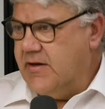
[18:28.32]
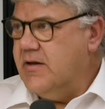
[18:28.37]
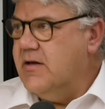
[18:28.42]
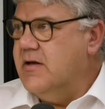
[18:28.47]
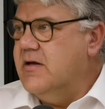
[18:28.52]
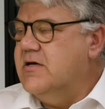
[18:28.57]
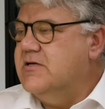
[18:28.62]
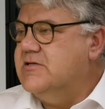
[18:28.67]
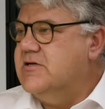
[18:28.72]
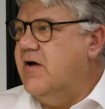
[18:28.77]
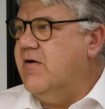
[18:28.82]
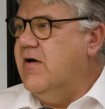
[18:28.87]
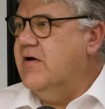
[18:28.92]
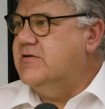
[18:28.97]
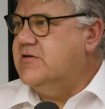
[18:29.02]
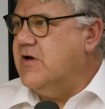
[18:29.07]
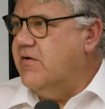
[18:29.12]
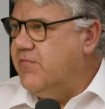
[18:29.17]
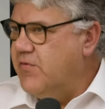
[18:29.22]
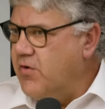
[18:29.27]
Indeed. So
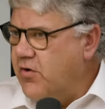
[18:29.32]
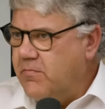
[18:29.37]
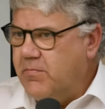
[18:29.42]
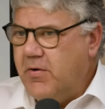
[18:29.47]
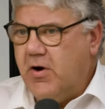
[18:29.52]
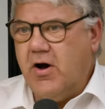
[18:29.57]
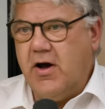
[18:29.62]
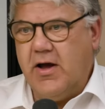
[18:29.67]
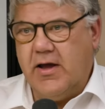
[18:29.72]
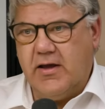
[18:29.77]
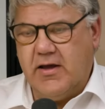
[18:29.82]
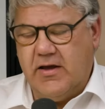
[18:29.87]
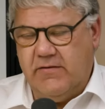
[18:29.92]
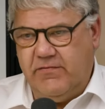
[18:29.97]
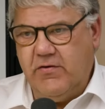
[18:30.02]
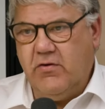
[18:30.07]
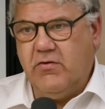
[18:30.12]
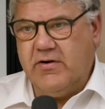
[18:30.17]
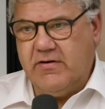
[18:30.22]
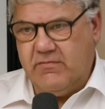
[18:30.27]
if
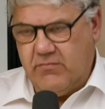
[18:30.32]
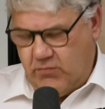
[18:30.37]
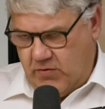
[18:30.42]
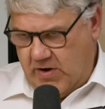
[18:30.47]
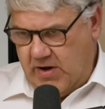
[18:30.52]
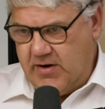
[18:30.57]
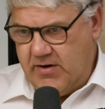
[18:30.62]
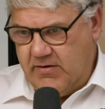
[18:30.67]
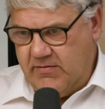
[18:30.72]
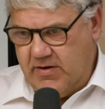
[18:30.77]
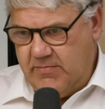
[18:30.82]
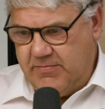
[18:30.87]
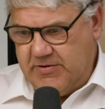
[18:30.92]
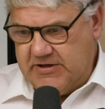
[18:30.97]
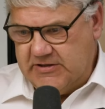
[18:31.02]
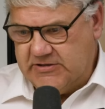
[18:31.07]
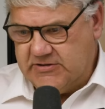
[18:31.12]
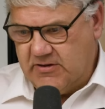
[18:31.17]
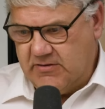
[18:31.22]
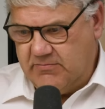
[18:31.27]
you're in a
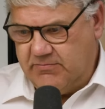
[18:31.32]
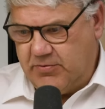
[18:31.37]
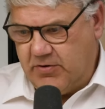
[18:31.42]
potential